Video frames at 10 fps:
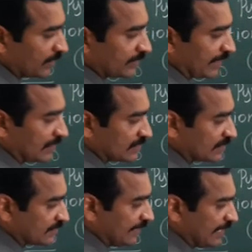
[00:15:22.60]
that is
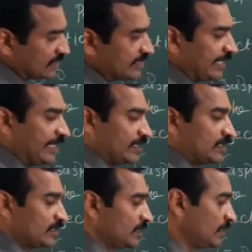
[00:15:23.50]
CG,
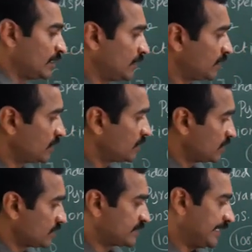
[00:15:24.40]

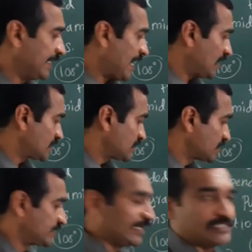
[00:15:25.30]
C dash
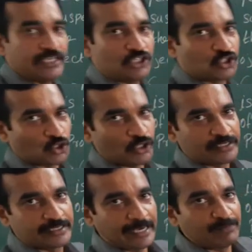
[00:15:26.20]
CG should
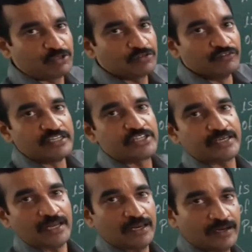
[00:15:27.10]
kept
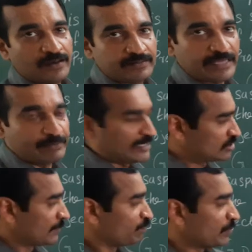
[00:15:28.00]
vertical. That
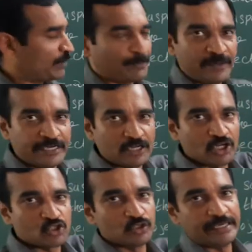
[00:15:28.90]
means
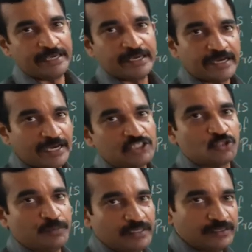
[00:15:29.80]
perpendicular to the
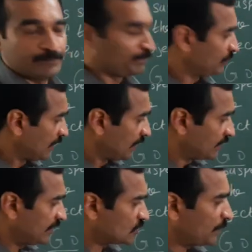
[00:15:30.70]
HP.
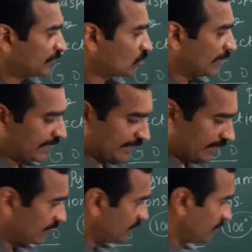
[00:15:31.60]
This particular
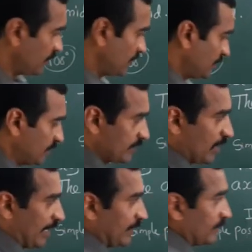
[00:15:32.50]

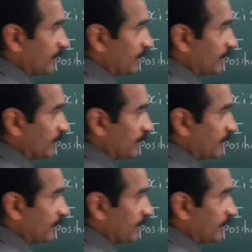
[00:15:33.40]
drawing